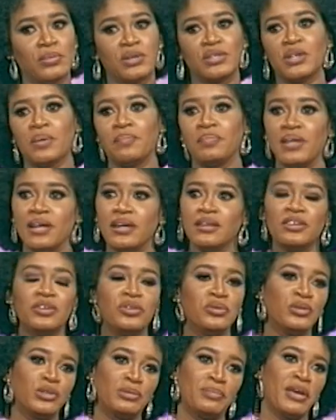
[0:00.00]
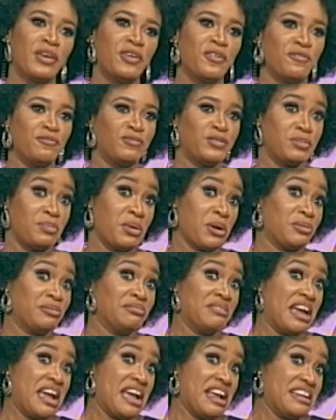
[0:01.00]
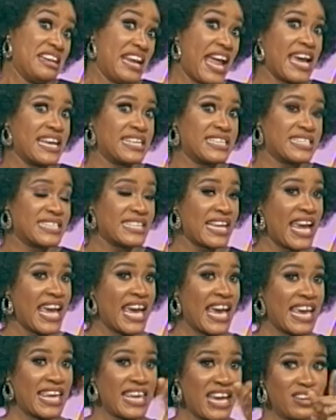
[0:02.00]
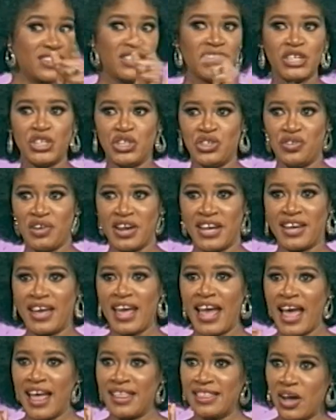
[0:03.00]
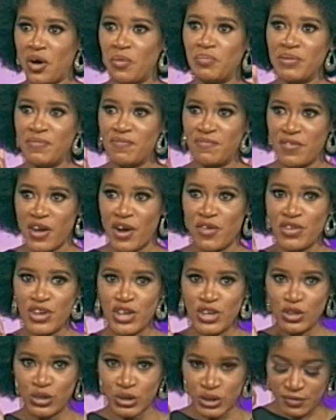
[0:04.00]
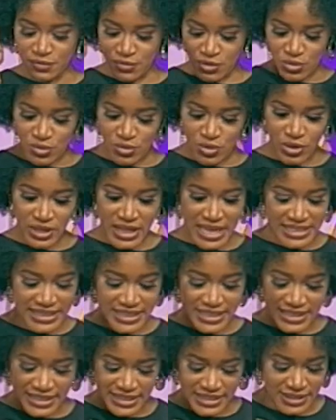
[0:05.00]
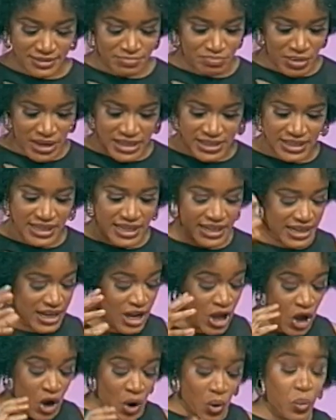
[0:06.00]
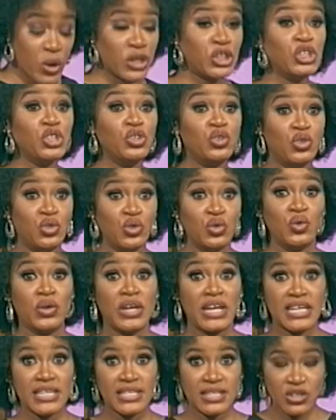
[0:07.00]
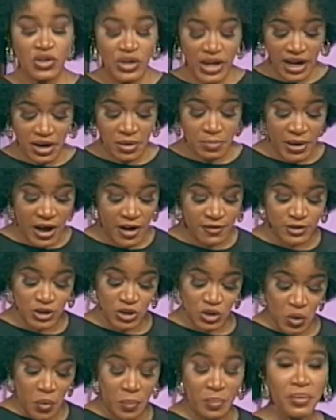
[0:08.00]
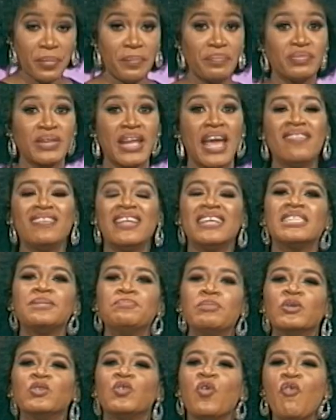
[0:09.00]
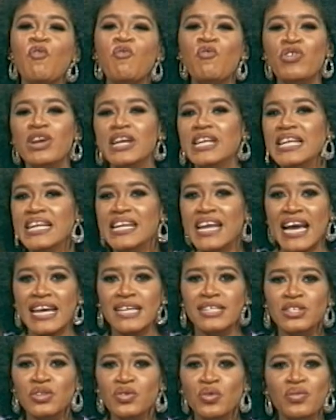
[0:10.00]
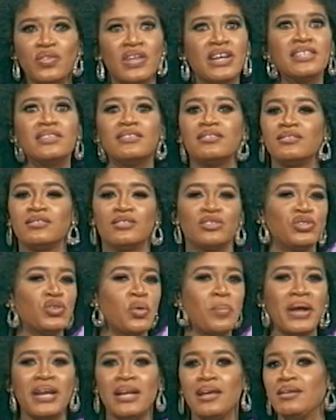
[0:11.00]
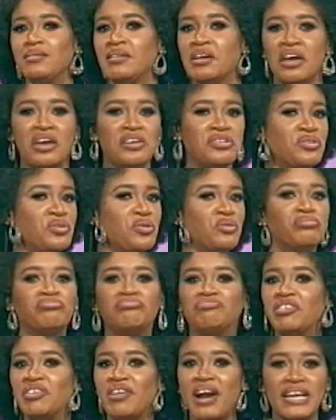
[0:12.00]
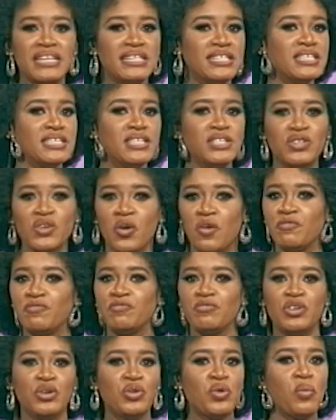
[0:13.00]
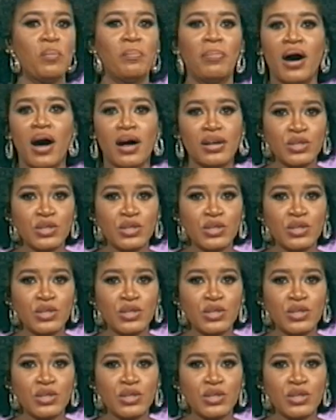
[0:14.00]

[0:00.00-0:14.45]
or something, you know, to make you smell nice. Here's a trick that will be very useful or that's needed. Basically, what you do is you get a bar of soap that smells really nice. You know, there are so many, you know, varieties of, you know, bar